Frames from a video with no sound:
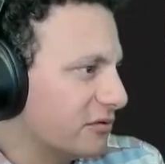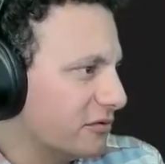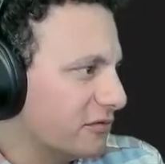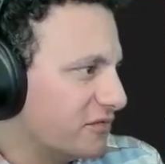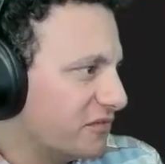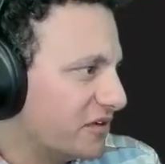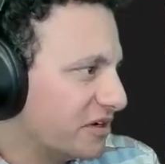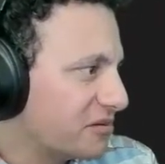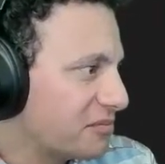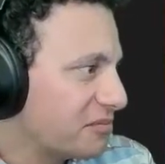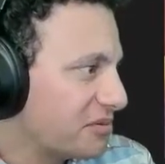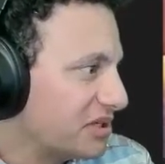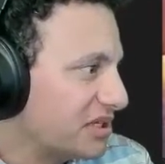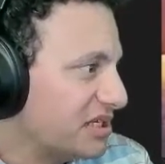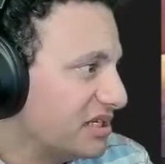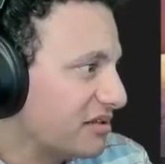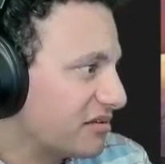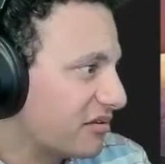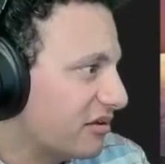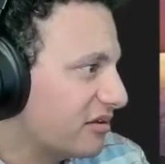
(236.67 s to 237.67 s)
Very
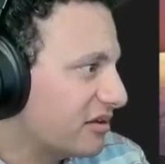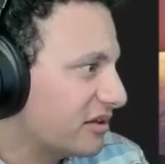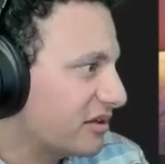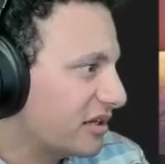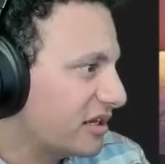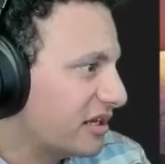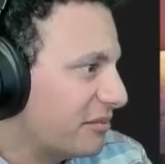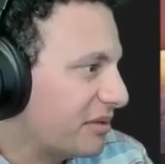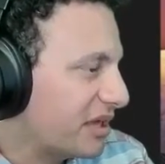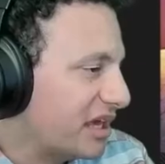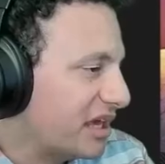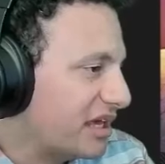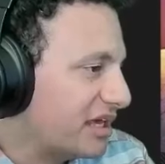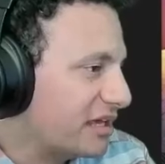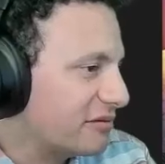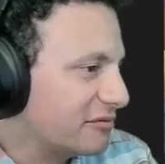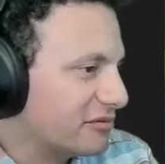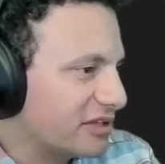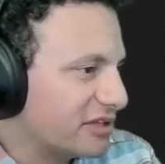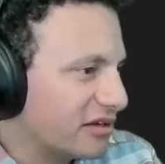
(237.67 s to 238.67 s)
pleased. Oh, look at them
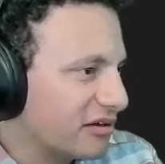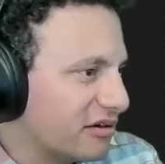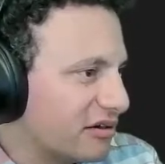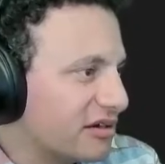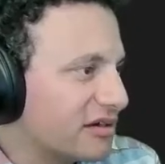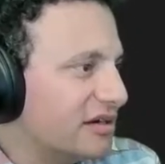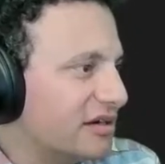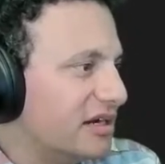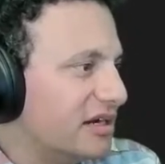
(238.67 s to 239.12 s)
again with the car.